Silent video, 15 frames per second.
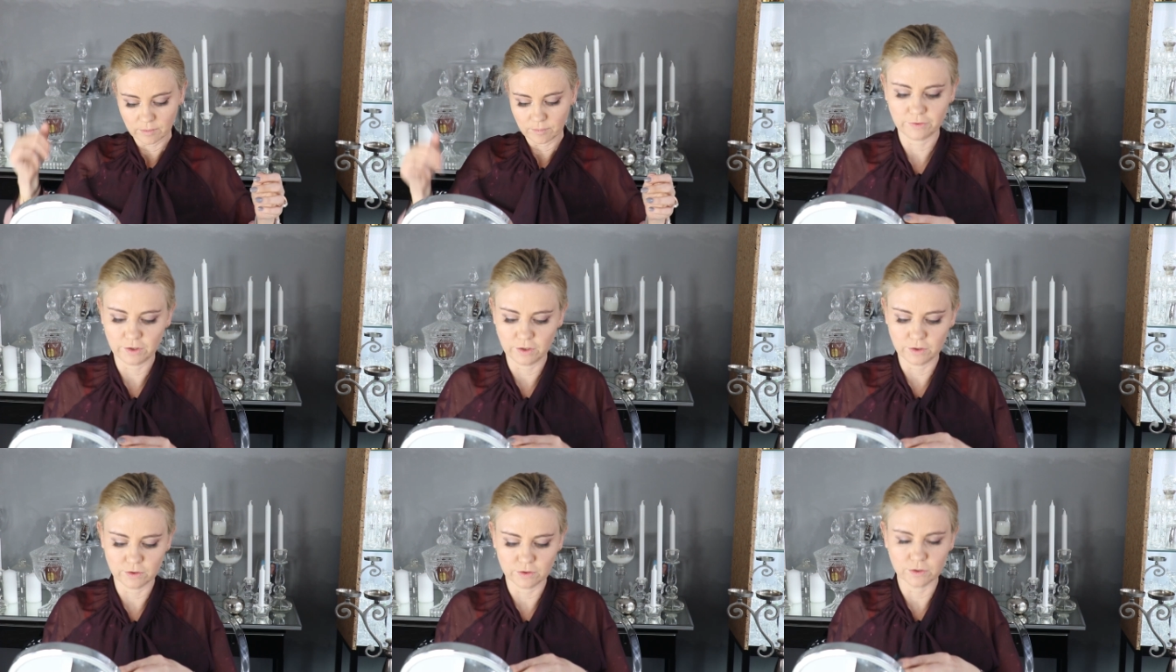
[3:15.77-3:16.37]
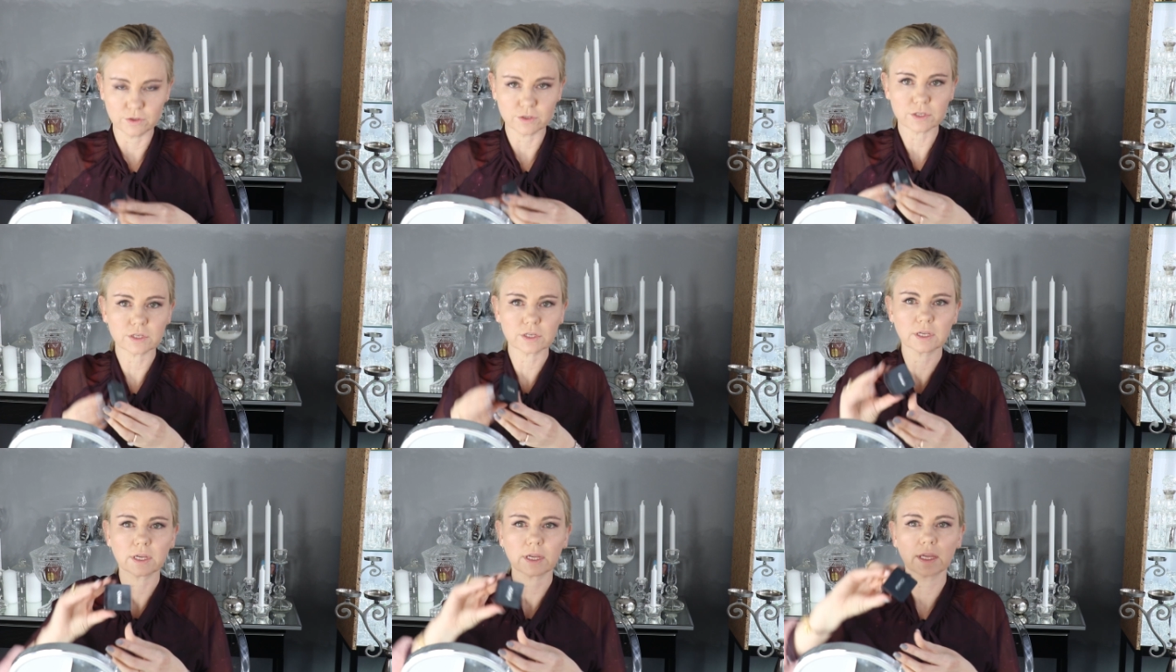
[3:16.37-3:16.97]
I've
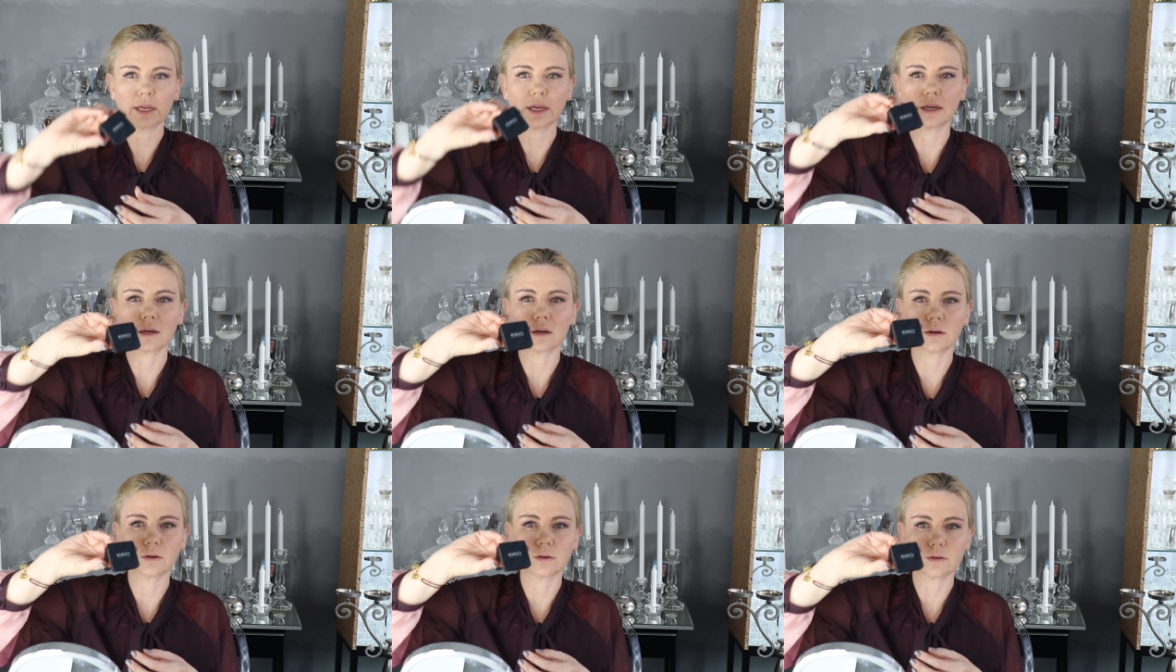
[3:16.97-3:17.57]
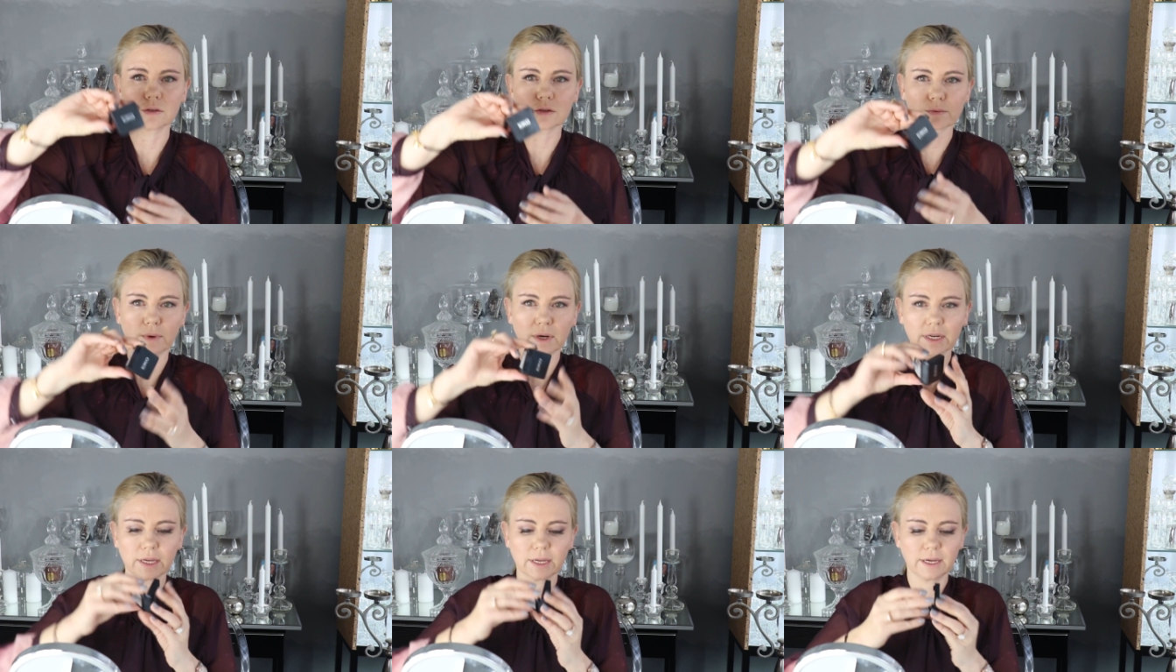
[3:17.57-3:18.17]
used Kiko's
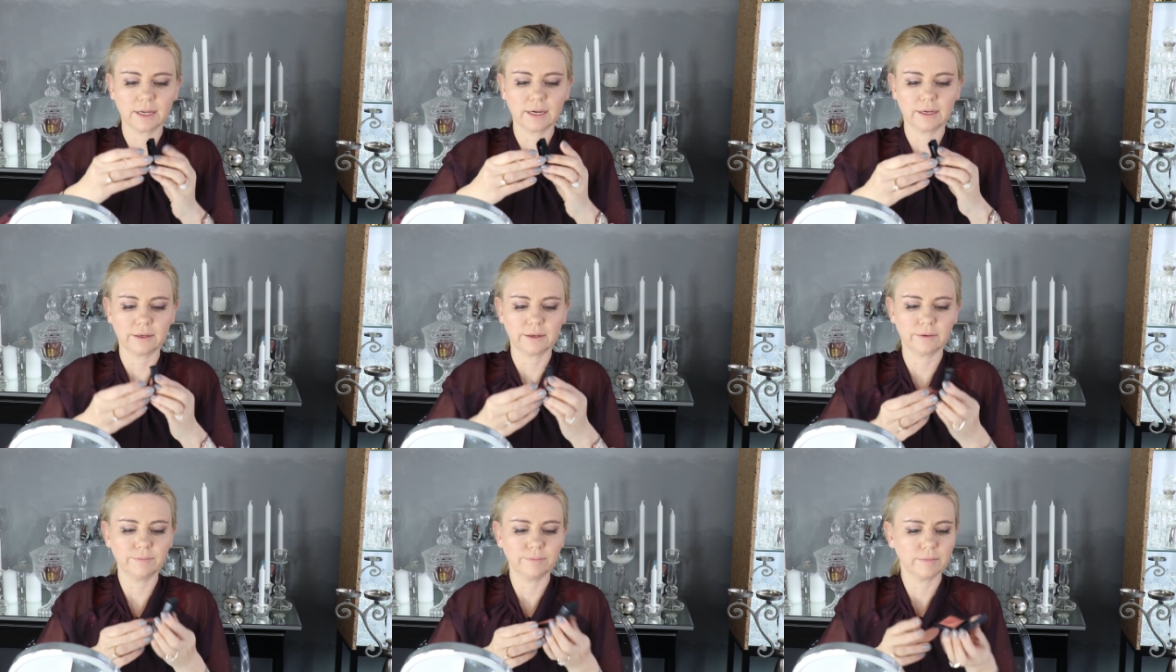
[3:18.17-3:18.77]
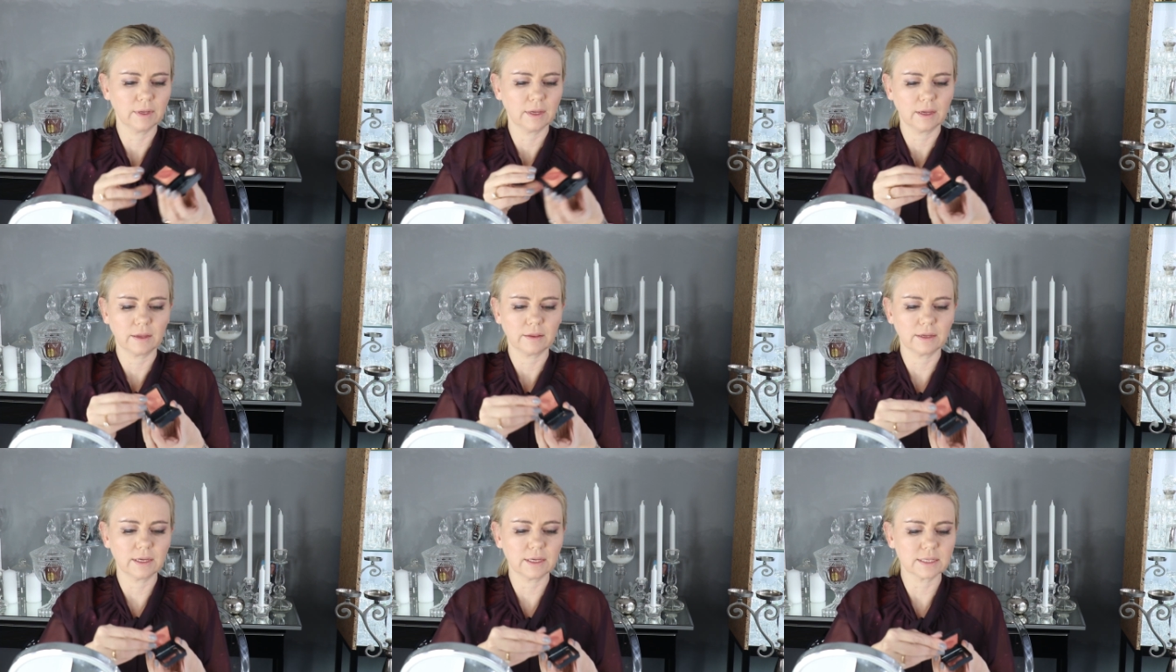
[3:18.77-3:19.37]
One Color, I
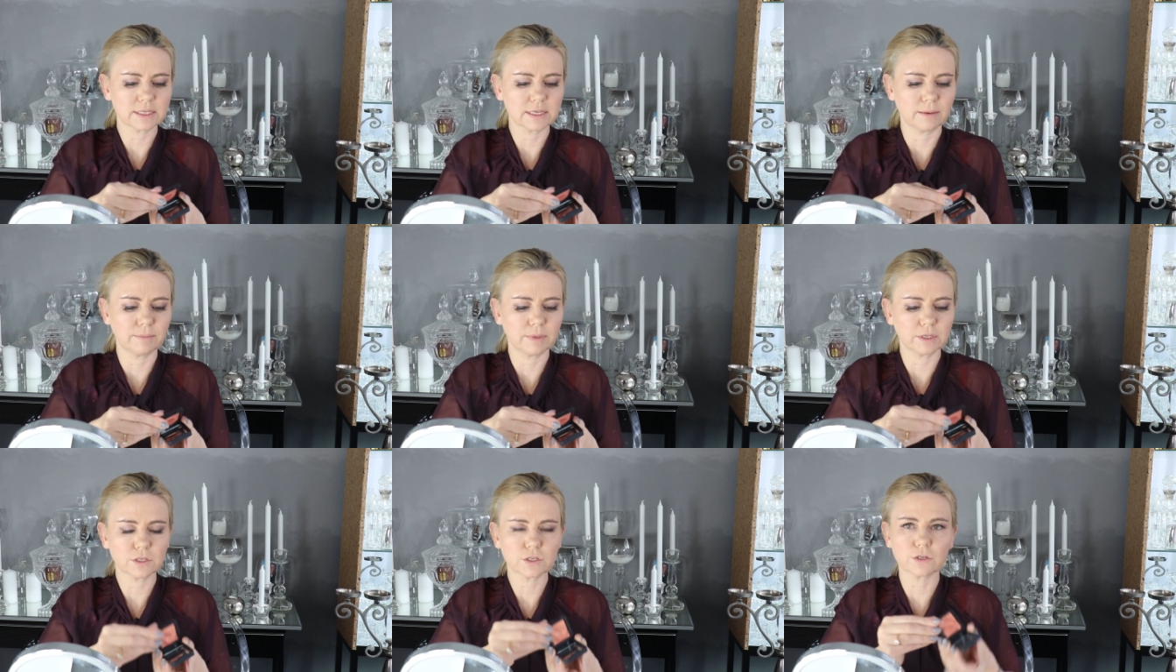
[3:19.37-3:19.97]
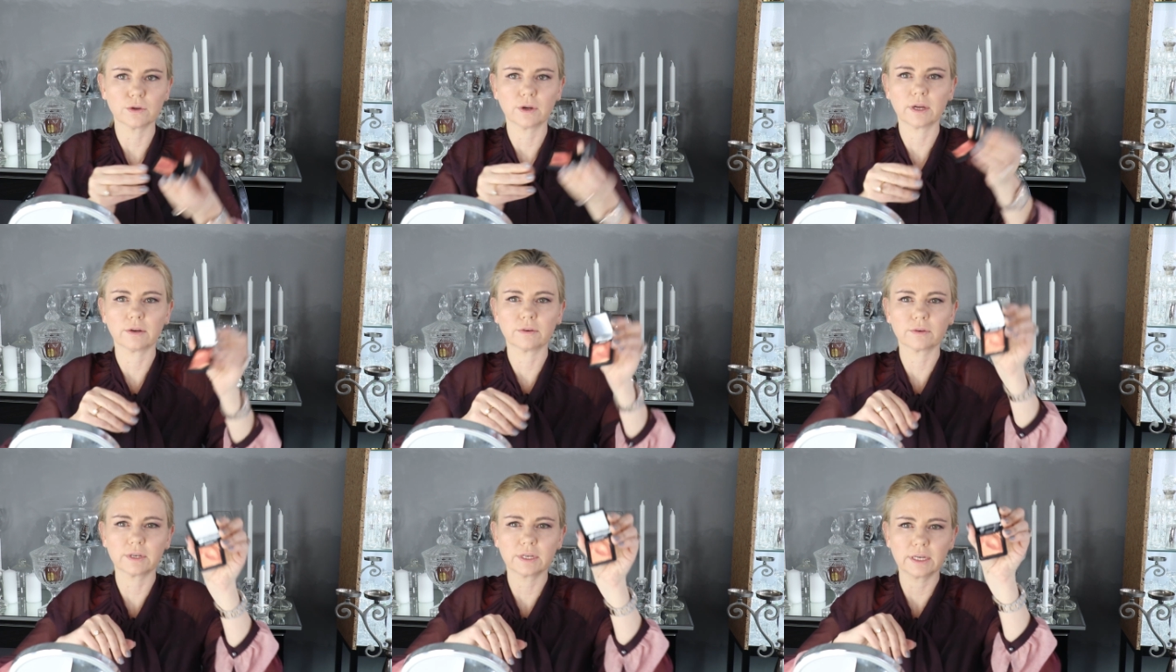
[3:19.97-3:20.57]
think it's number two
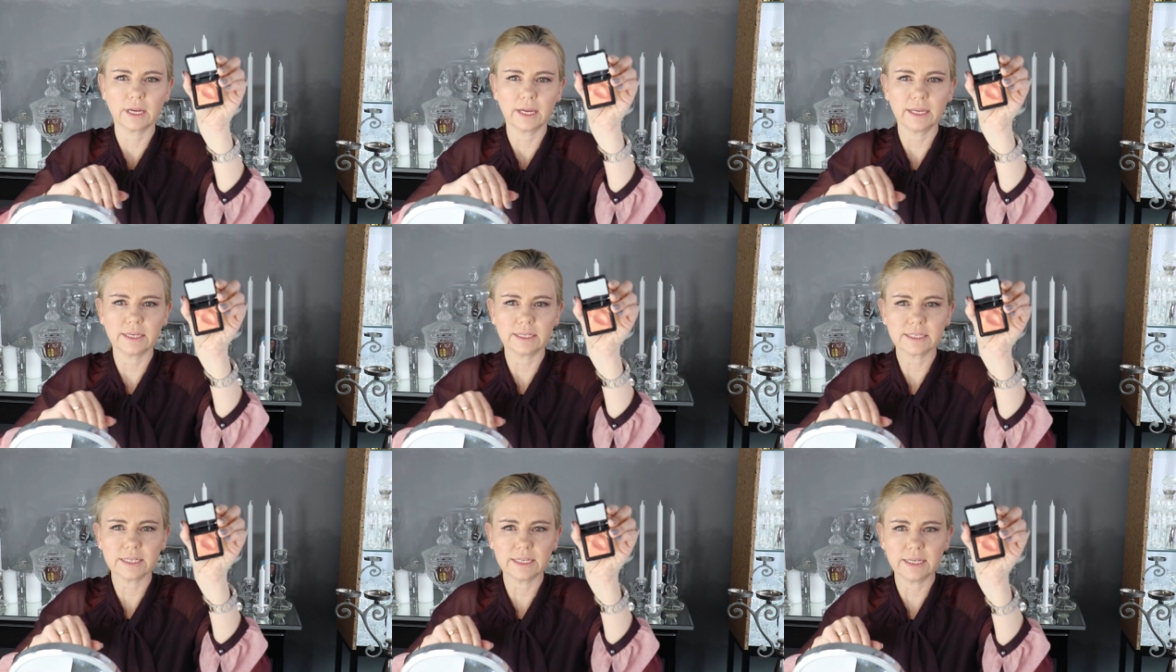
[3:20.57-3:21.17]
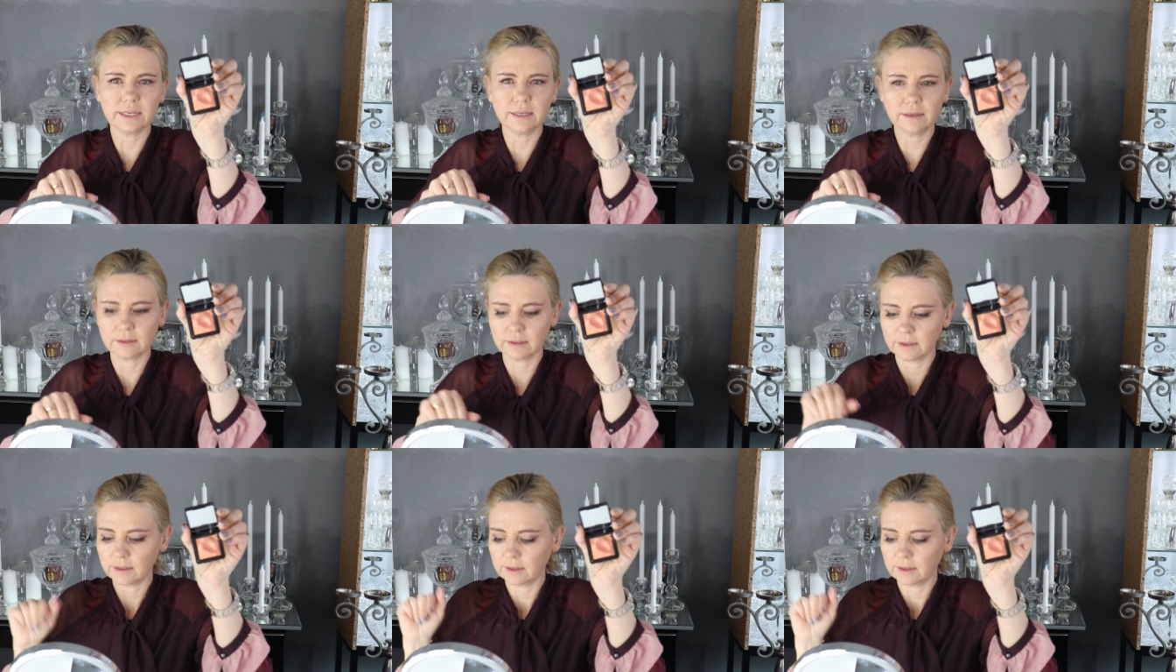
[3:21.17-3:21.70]
hundred eighteen